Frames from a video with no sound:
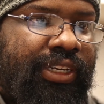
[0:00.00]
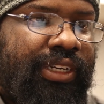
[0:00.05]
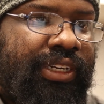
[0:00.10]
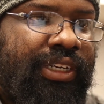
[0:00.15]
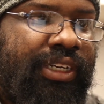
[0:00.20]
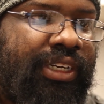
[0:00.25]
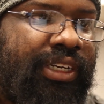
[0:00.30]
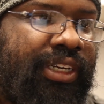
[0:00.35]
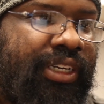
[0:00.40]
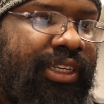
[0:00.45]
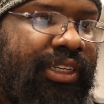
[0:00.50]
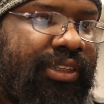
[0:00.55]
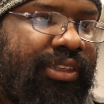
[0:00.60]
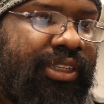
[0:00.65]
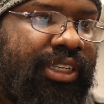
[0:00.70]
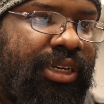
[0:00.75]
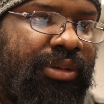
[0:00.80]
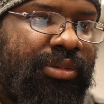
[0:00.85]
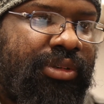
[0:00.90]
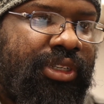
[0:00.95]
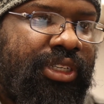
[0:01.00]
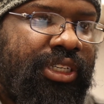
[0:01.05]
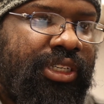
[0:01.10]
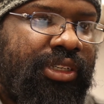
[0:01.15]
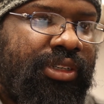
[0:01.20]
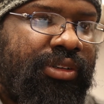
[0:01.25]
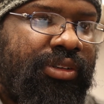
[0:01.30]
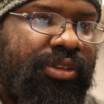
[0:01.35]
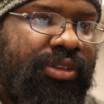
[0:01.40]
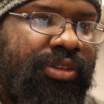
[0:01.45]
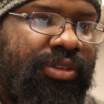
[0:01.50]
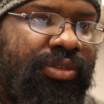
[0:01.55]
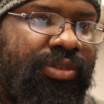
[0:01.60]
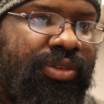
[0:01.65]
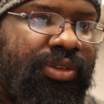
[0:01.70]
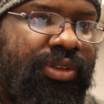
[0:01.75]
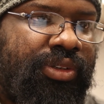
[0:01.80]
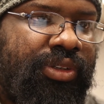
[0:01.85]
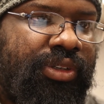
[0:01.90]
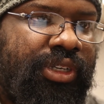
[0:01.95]
establishing goals
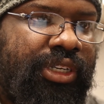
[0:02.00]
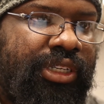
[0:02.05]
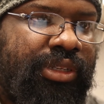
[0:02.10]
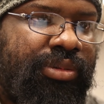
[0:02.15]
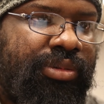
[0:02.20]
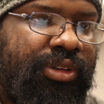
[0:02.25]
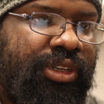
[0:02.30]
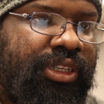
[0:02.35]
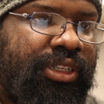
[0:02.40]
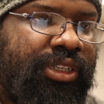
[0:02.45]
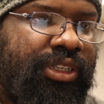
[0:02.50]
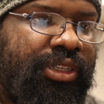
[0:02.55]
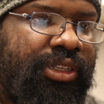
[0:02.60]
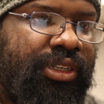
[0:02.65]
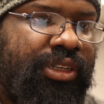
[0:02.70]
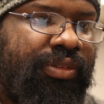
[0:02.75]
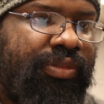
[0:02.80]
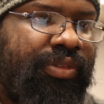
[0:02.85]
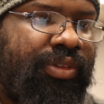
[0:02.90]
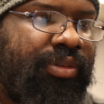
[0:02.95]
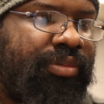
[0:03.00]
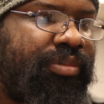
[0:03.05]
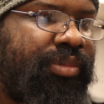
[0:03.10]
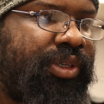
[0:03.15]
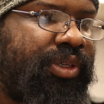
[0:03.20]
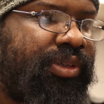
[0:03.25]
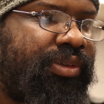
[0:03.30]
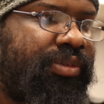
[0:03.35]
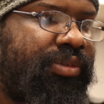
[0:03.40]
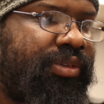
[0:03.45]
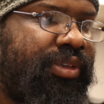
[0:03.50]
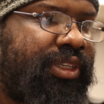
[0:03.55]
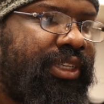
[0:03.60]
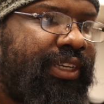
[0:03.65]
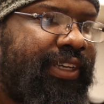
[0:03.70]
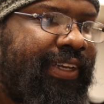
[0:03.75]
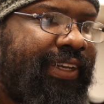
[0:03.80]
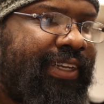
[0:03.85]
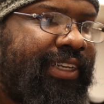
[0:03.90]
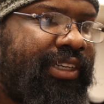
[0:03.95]
for exploration of the moon
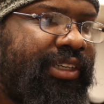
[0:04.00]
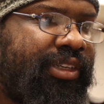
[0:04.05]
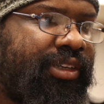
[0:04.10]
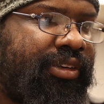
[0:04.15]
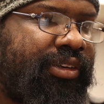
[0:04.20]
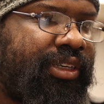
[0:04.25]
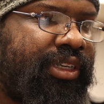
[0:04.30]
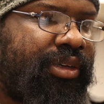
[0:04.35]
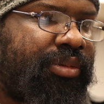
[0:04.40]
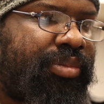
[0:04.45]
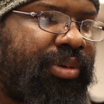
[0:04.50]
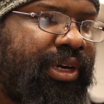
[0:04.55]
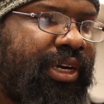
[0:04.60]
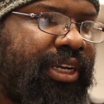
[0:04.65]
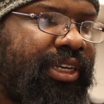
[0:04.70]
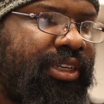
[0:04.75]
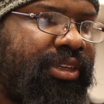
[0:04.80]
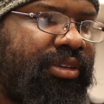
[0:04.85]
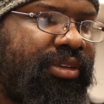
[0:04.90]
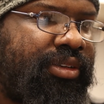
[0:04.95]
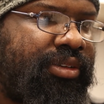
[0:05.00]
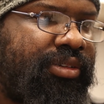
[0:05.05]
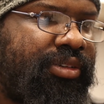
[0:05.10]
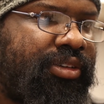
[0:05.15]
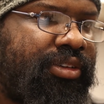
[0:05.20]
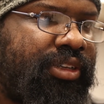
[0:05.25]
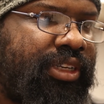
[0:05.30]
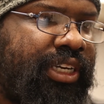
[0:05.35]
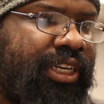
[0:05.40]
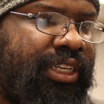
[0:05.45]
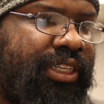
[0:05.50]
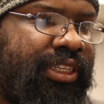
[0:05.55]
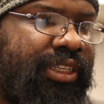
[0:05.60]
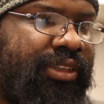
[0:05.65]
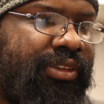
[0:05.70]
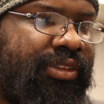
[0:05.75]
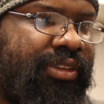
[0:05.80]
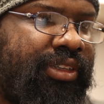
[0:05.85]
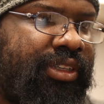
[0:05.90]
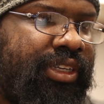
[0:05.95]
during Apollo lunar
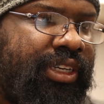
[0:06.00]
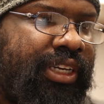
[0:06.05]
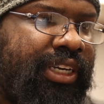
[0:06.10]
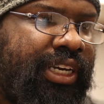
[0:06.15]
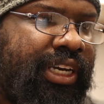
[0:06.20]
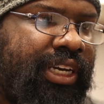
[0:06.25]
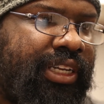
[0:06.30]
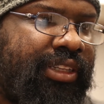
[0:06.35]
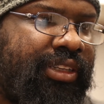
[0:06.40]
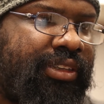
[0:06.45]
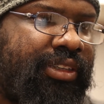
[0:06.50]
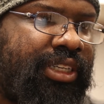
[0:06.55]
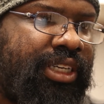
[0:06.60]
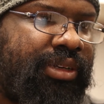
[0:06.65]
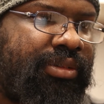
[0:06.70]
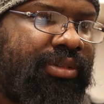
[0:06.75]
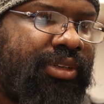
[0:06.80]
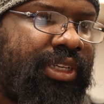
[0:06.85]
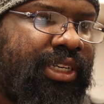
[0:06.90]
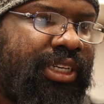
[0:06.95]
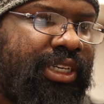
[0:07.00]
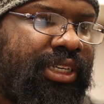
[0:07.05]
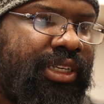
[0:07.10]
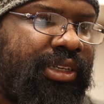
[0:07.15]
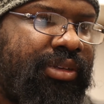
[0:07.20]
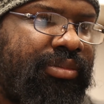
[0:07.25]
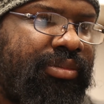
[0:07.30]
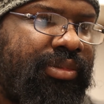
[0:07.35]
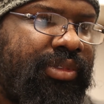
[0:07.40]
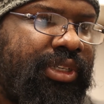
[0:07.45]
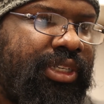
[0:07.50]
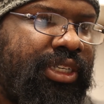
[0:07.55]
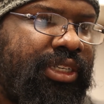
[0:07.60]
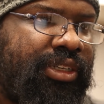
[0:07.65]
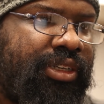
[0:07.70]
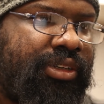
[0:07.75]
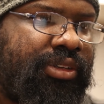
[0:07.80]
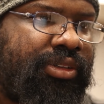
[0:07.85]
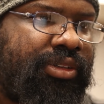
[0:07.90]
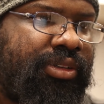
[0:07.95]
landings. At the same time, he
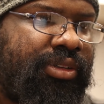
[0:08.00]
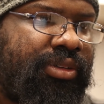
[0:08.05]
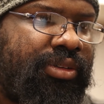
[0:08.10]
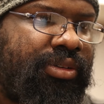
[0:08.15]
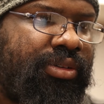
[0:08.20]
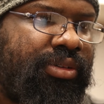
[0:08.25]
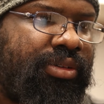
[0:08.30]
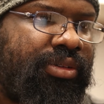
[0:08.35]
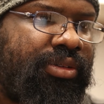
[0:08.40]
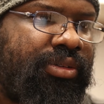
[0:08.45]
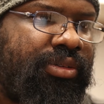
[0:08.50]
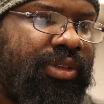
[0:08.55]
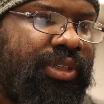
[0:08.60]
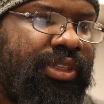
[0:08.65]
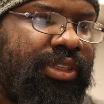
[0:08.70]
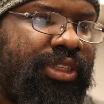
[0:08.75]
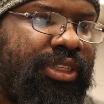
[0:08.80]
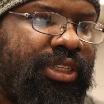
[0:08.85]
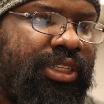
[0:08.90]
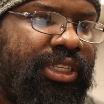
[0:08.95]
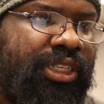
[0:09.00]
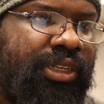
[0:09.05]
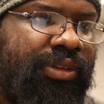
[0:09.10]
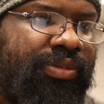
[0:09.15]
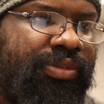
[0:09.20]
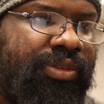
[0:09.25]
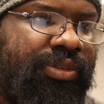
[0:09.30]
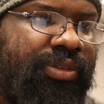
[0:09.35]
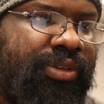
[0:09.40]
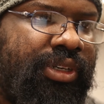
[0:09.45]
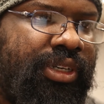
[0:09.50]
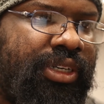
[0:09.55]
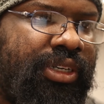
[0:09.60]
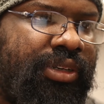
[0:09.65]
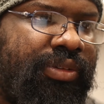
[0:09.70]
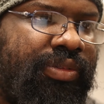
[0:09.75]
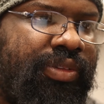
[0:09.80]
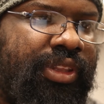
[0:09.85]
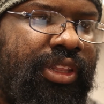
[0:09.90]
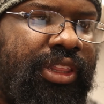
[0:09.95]
also was the chief
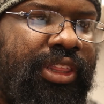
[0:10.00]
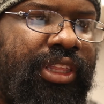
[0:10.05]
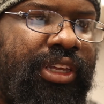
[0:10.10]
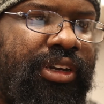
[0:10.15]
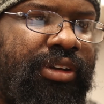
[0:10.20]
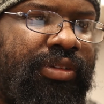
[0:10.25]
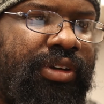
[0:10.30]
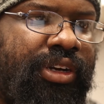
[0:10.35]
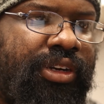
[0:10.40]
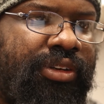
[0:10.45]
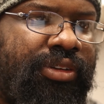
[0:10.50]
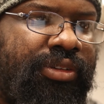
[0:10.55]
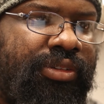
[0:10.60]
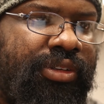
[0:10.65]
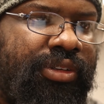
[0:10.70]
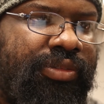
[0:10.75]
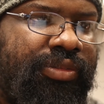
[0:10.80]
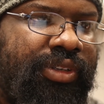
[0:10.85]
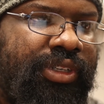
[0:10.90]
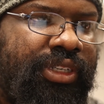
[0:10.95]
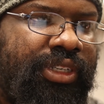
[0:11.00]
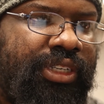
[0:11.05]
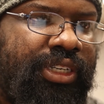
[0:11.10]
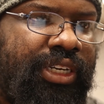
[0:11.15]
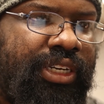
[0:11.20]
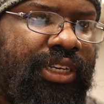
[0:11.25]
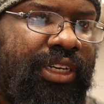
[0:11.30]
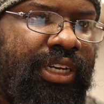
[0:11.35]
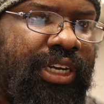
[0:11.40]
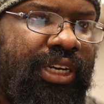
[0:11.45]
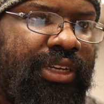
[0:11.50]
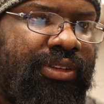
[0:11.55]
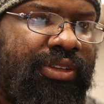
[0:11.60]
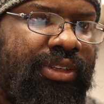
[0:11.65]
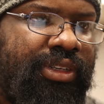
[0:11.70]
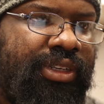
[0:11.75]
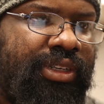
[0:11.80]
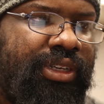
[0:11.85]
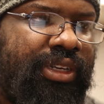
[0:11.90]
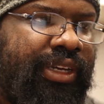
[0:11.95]
of the theoretical division at
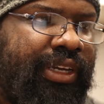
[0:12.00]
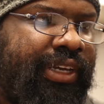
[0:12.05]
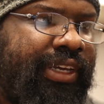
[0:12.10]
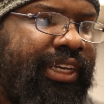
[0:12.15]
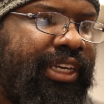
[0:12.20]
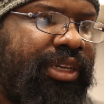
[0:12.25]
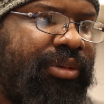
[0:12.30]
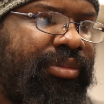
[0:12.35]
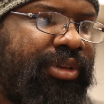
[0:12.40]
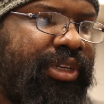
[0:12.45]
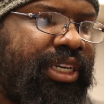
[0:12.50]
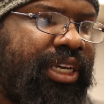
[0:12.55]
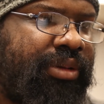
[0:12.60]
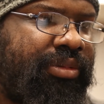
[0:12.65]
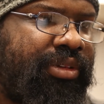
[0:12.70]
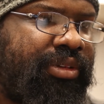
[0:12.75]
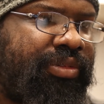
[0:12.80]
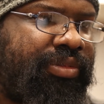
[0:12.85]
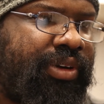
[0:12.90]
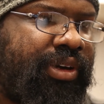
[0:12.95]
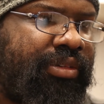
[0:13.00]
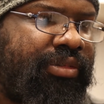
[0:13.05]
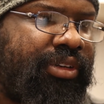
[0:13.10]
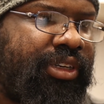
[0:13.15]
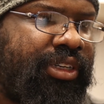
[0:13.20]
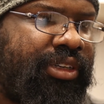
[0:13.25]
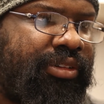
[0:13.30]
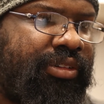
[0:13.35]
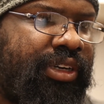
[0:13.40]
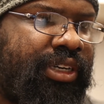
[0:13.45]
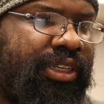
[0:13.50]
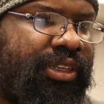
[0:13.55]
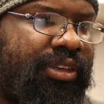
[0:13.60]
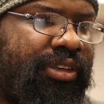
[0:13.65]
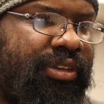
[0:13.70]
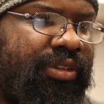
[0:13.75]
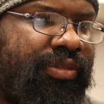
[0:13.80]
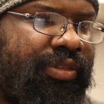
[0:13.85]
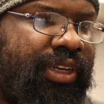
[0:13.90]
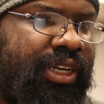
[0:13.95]
NASA. He became the founding
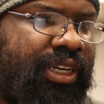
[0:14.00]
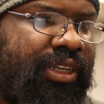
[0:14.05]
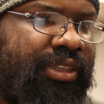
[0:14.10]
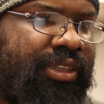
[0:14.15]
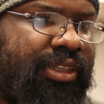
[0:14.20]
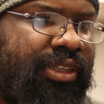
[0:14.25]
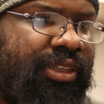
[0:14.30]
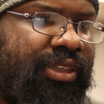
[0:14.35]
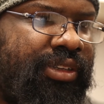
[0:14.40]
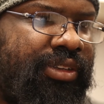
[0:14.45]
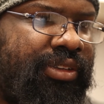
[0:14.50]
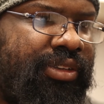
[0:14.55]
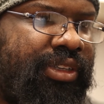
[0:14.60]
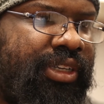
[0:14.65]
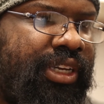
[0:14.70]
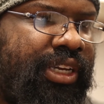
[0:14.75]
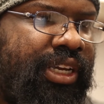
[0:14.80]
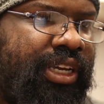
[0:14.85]
director of NASA's